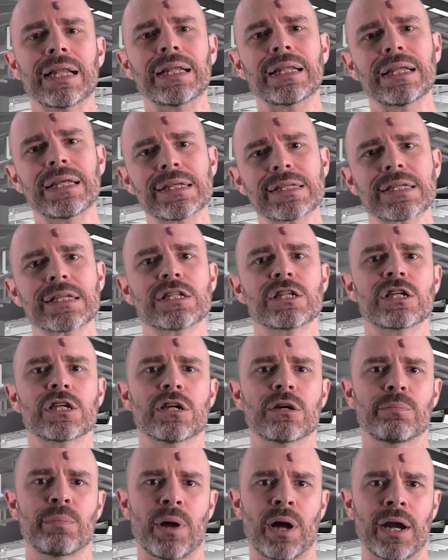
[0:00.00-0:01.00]
Listen to
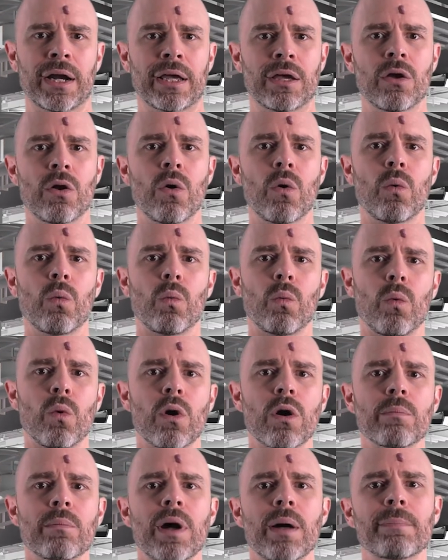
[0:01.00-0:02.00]
your body.
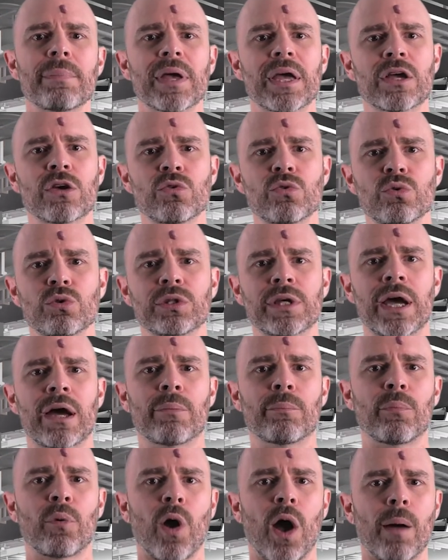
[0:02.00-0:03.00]
Warm up and cool
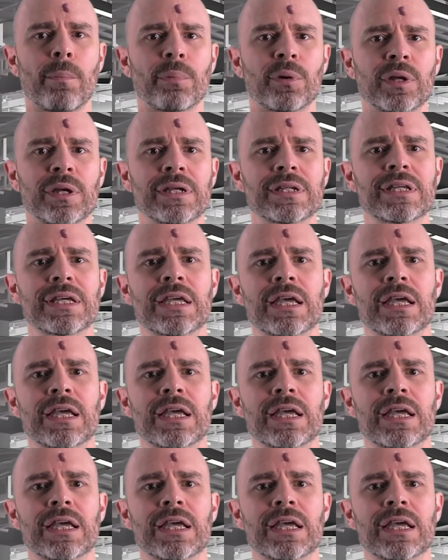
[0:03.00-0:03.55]
down properly to